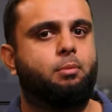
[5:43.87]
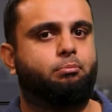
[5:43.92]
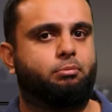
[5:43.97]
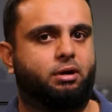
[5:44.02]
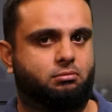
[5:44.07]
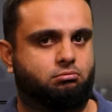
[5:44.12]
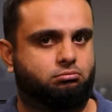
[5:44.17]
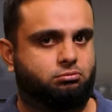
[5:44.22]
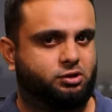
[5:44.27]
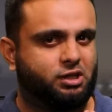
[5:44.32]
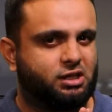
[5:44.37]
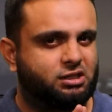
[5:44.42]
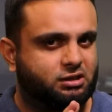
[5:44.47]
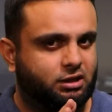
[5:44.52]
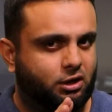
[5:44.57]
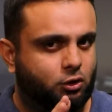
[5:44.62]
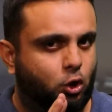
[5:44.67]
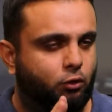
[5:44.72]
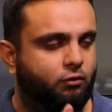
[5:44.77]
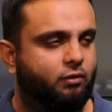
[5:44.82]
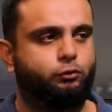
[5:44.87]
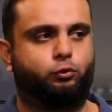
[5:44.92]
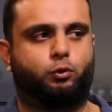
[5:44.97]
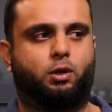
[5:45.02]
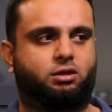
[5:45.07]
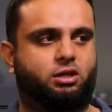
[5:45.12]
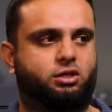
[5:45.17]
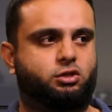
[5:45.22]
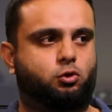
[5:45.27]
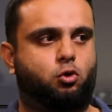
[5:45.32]
but just an overview
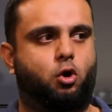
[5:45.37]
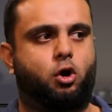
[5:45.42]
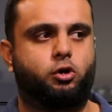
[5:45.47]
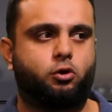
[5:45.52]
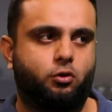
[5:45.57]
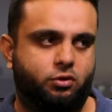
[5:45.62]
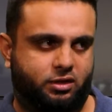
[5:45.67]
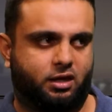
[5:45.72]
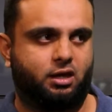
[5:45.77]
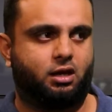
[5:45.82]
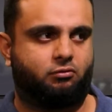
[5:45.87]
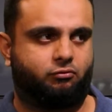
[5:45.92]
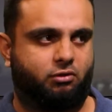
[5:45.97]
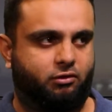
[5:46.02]
at the squad, you think